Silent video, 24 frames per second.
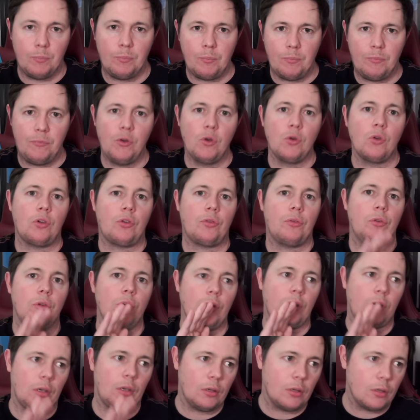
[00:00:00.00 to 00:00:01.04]

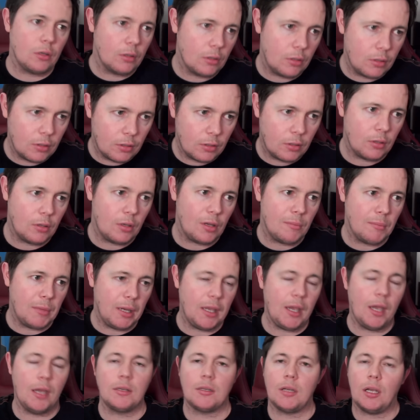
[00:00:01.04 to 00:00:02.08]
Fullkrug,
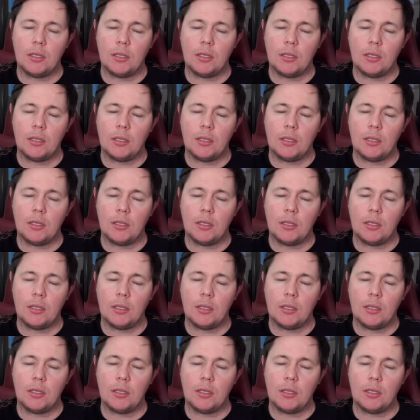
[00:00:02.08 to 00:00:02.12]
Mayenda,